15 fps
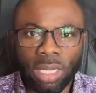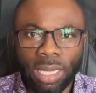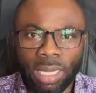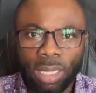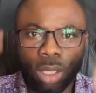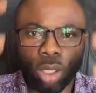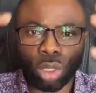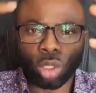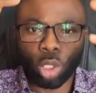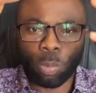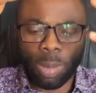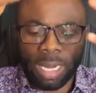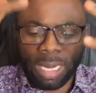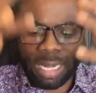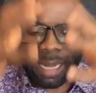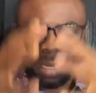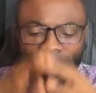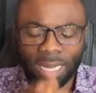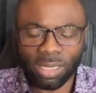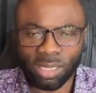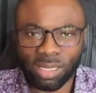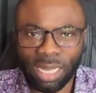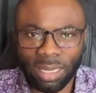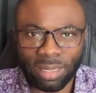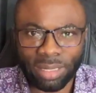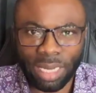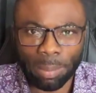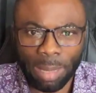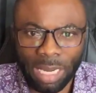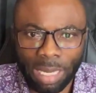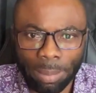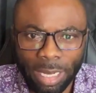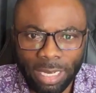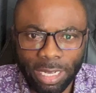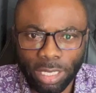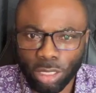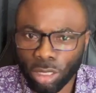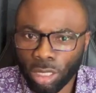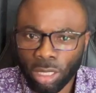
Ekoto palagada zanda balabade.